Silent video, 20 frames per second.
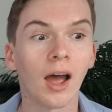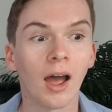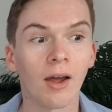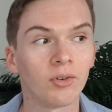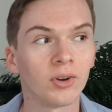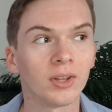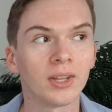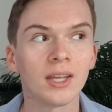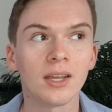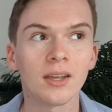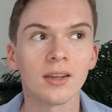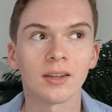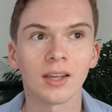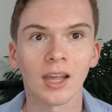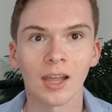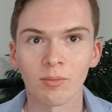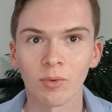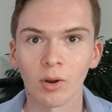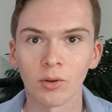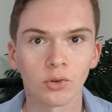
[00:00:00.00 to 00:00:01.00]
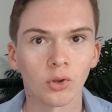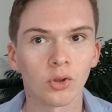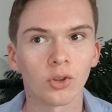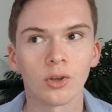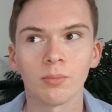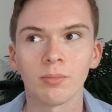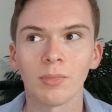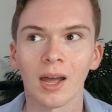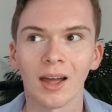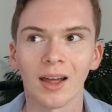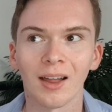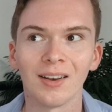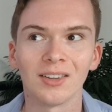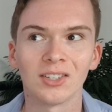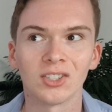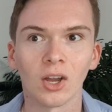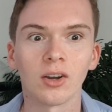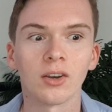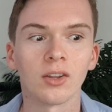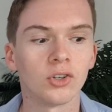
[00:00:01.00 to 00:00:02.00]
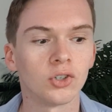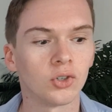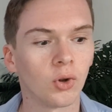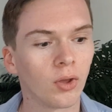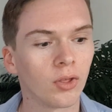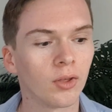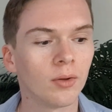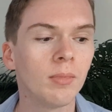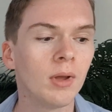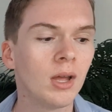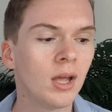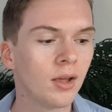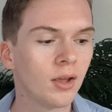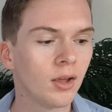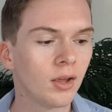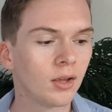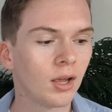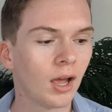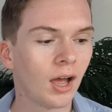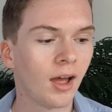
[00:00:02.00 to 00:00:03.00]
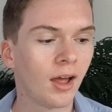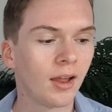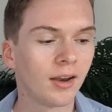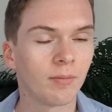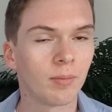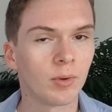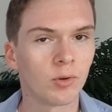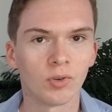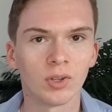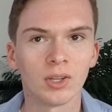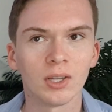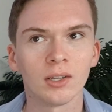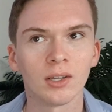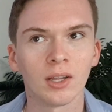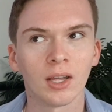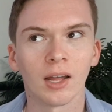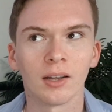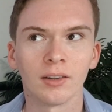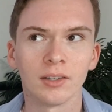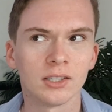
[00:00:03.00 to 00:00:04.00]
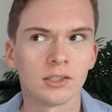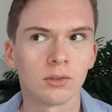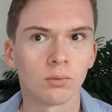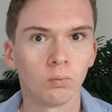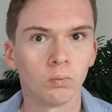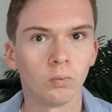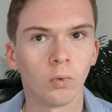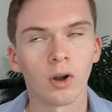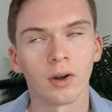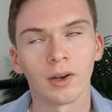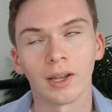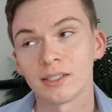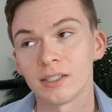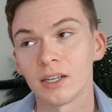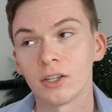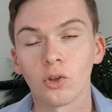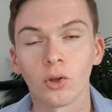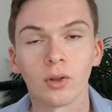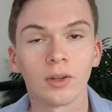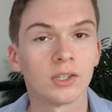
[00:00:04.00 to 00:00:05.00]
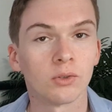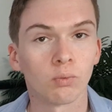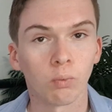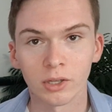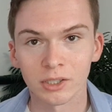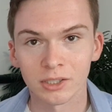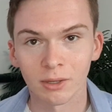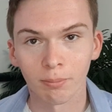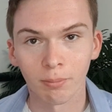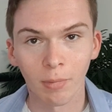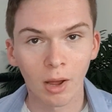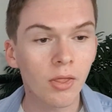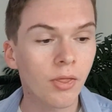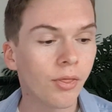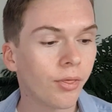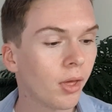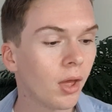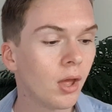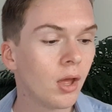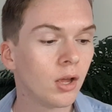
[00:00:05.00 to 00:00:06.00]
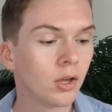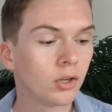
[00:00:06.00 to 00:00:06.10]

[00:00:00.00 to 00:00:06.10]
I really came around to them and started to enjoy them, and I've been reading like at least, or listening to at least once a month.